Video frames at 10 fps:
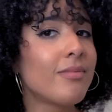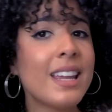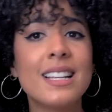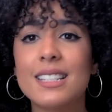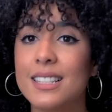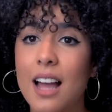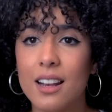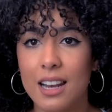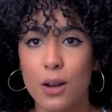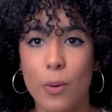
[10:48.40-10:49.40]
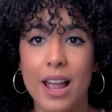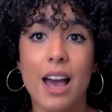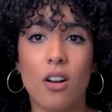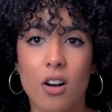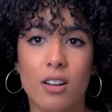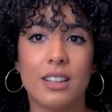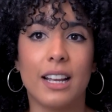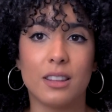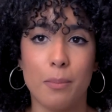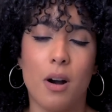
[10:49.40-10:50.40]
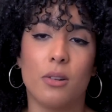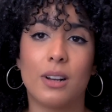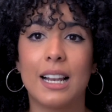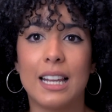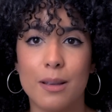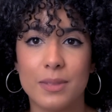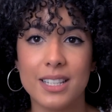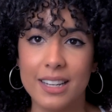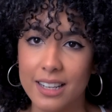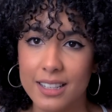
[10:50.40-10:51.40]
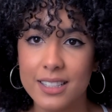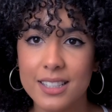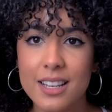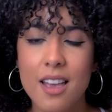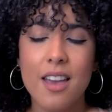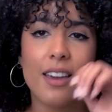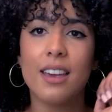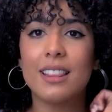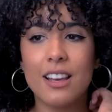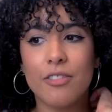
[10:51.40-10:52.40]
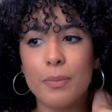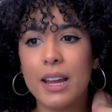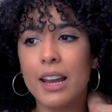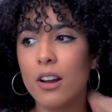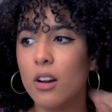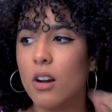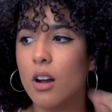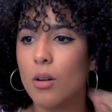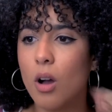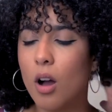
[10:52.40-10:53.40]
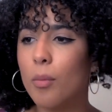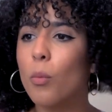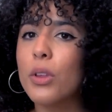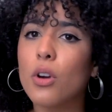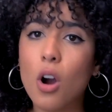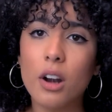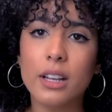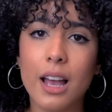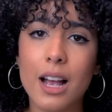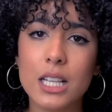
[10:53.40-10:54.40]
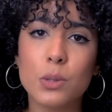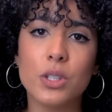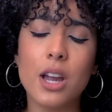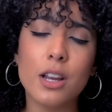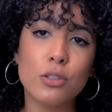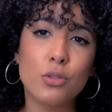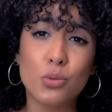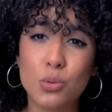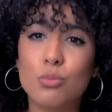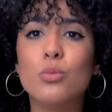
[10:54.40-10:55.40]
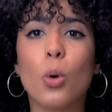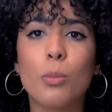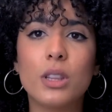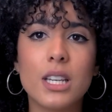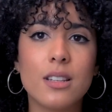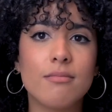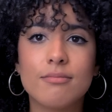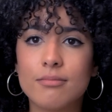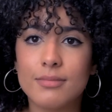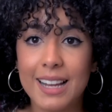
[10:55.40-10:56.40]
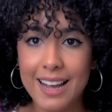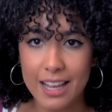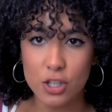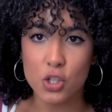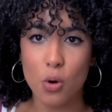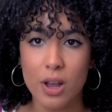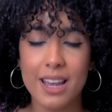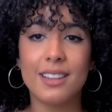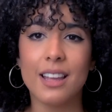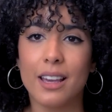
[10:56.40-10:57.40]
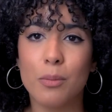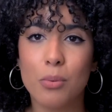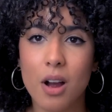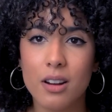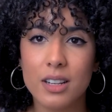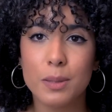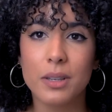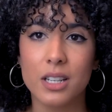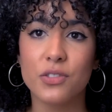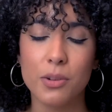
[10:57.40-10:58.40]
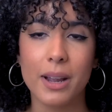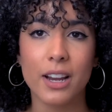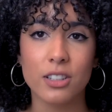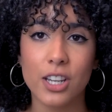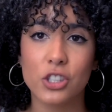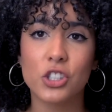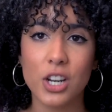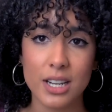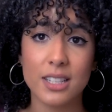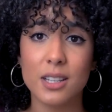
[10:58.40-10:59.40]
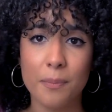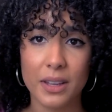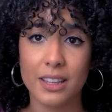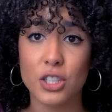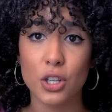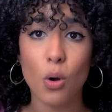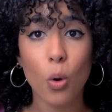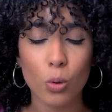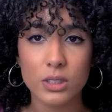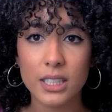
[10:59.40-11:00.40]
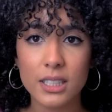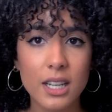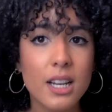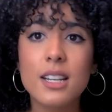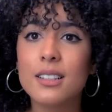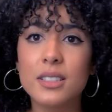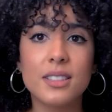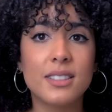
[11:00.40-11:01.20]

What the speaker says: it's not lightweight at all like the bottle claims it is. It left my hair with a hard cast, which I normally enjoy and like in products because for my hair texture, I need something that's gonna hold it, because